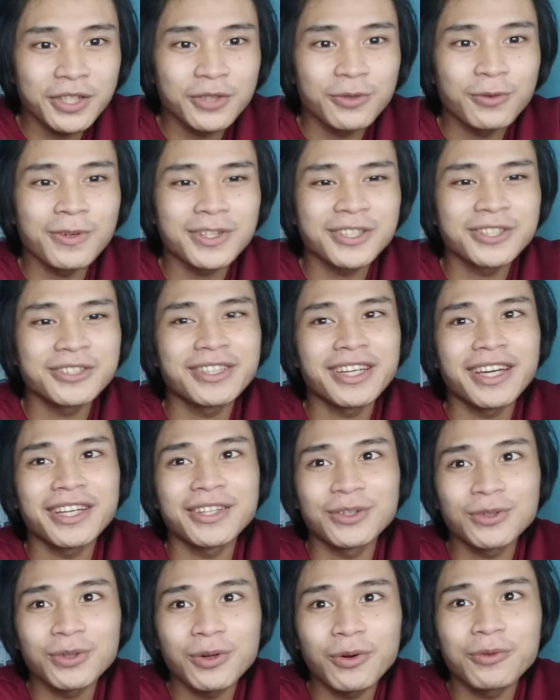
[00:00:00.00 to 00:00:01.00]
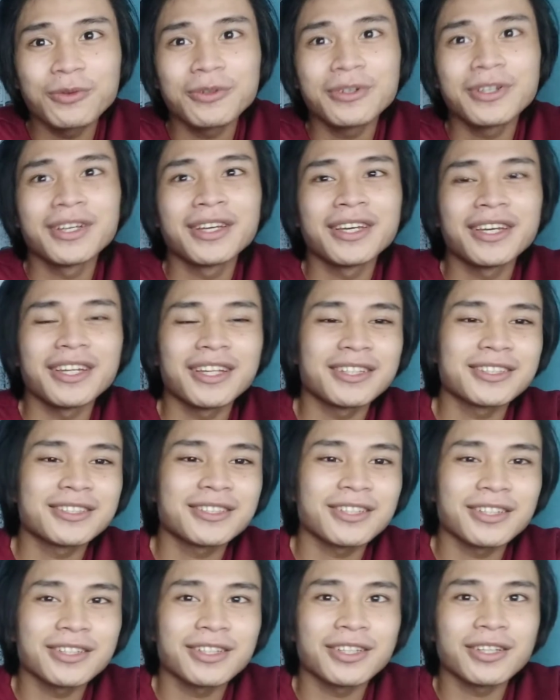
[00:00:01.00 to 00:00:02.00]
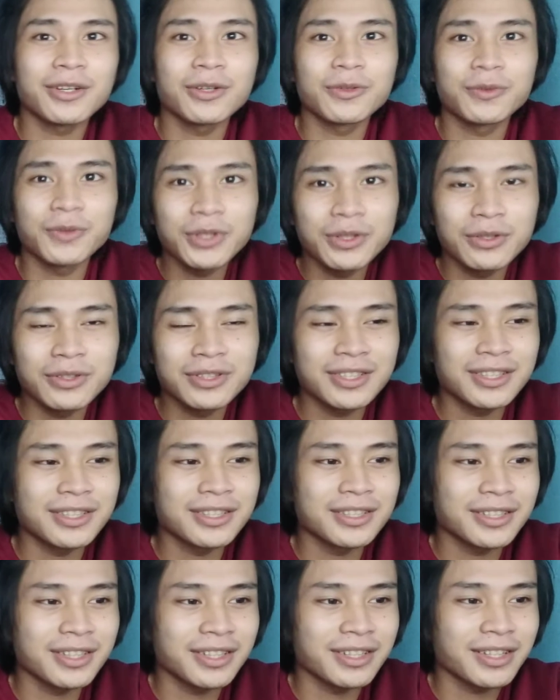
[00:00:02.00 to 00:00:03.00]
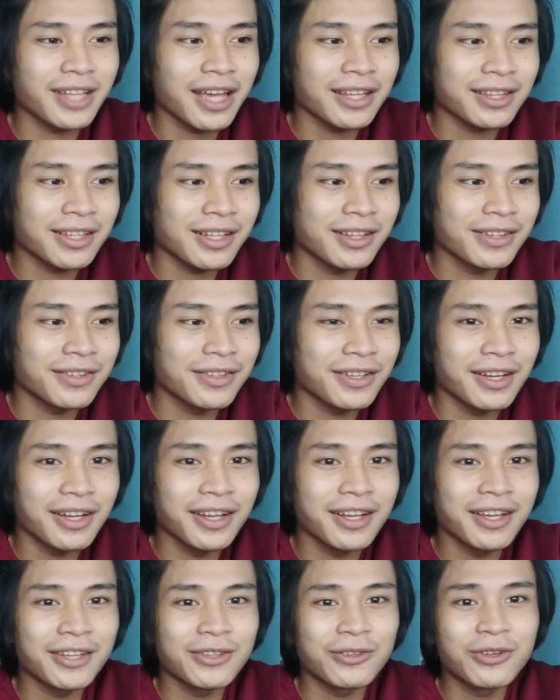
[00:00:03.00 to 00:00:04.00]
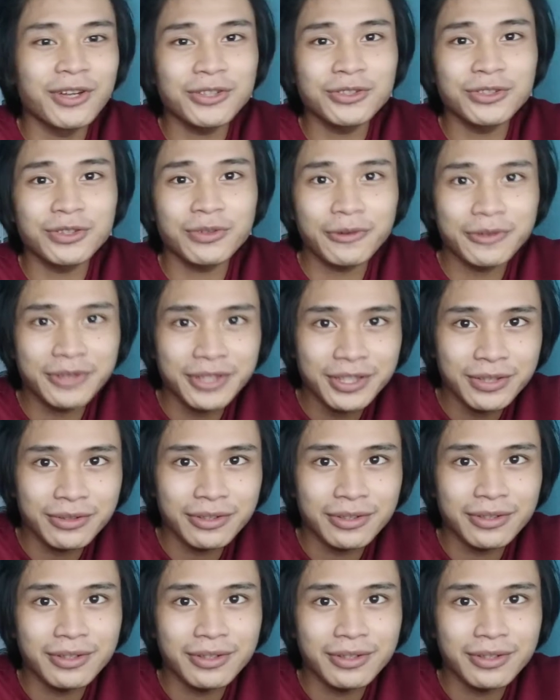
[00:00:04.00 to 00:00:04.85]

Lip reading: what should I know in starting Arduino since entitled Introduction to Arduino.